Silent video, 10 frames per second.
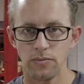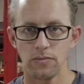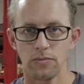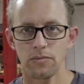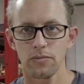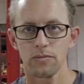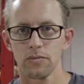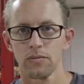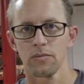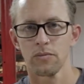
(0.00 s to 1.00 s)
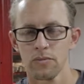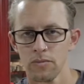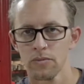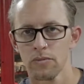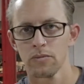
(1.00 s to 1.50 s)
that happens a lot
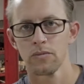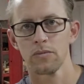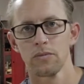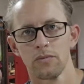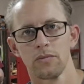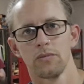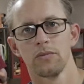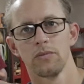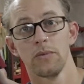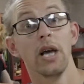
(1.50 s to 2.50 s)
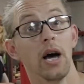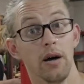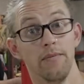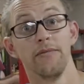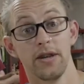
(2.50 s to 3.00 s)
with stains. Actually, you
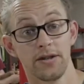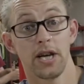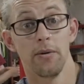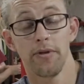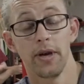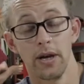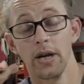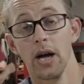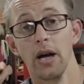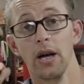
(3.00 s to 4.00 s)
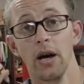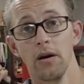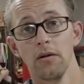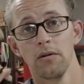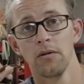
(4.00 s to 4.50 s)
end up with patchy woods.
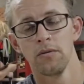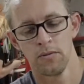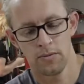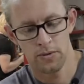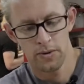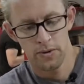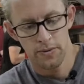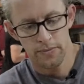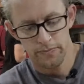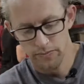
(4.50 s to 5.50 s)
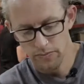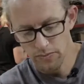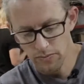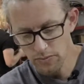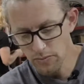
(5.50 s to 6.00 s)
Yeah.
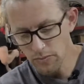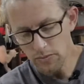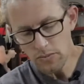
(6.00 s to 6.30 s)
Now,